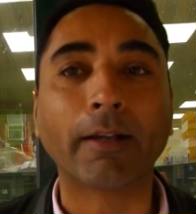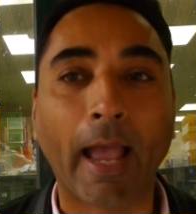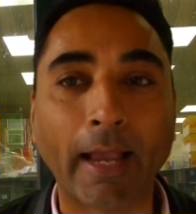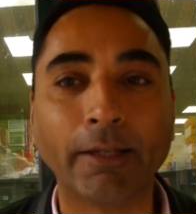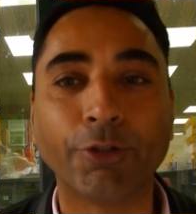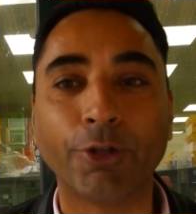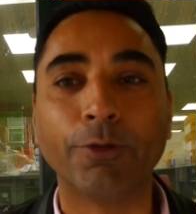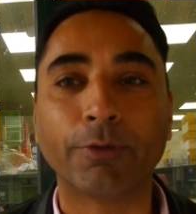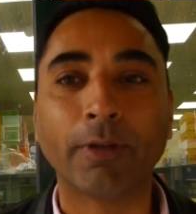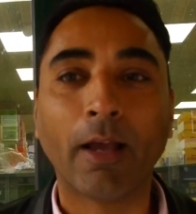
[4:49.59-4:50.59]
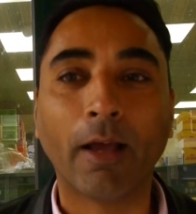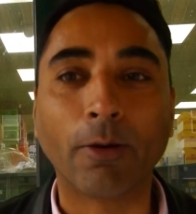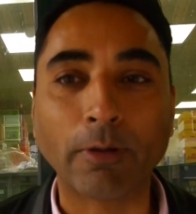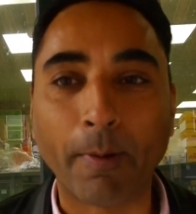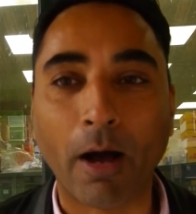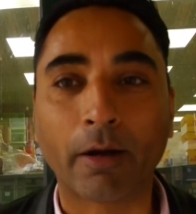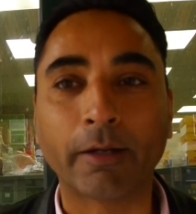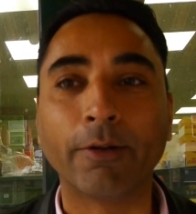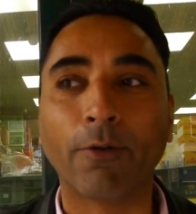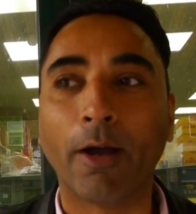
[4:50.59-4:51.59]
gang issues along the
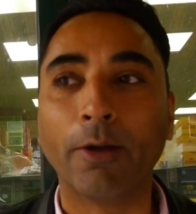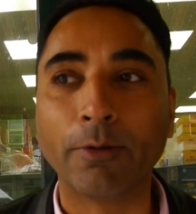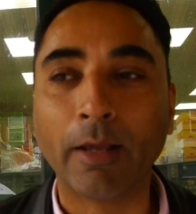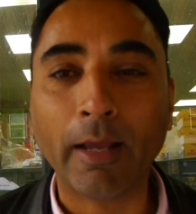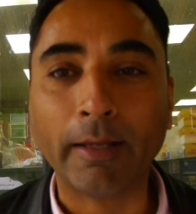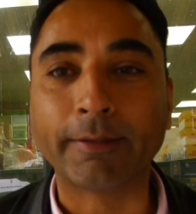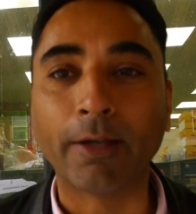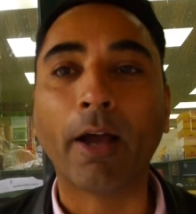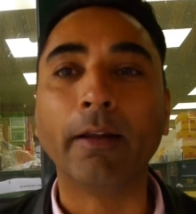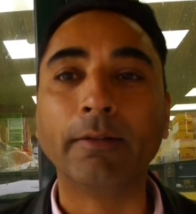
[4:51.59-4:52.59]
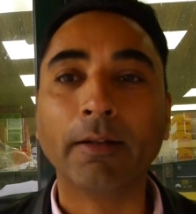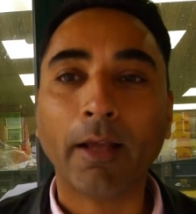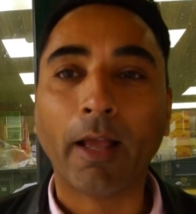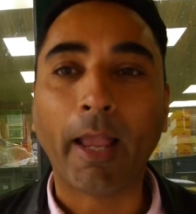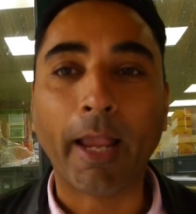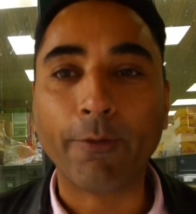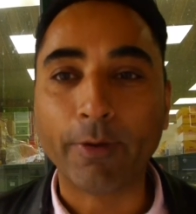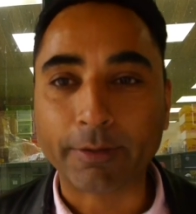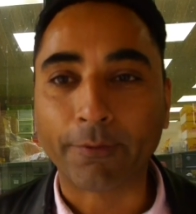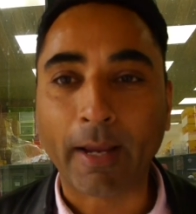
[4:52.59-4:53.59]
Barking Road in certain
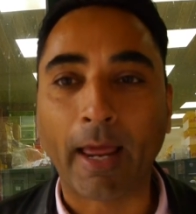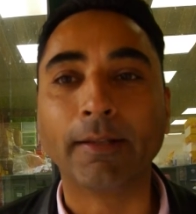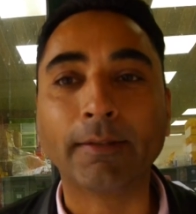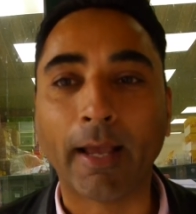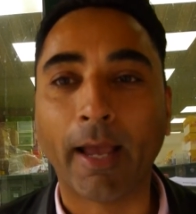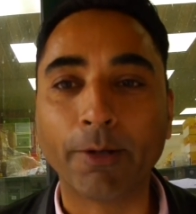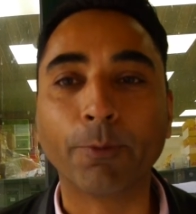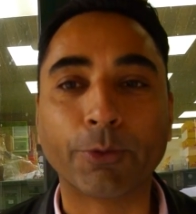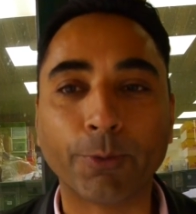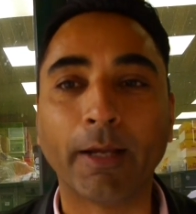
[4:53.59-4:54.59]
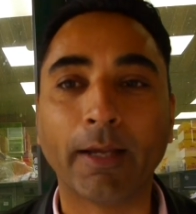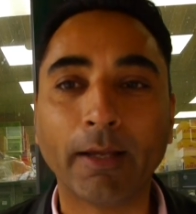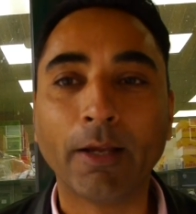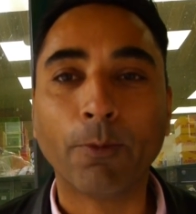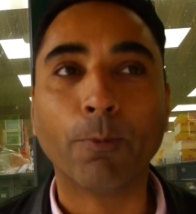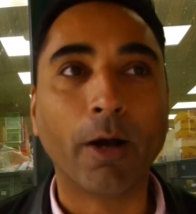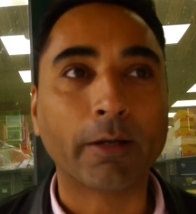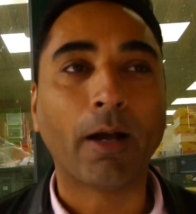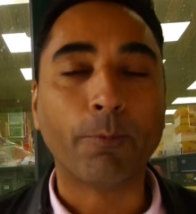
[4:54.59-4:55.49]
areas of Canning Town, which we're work,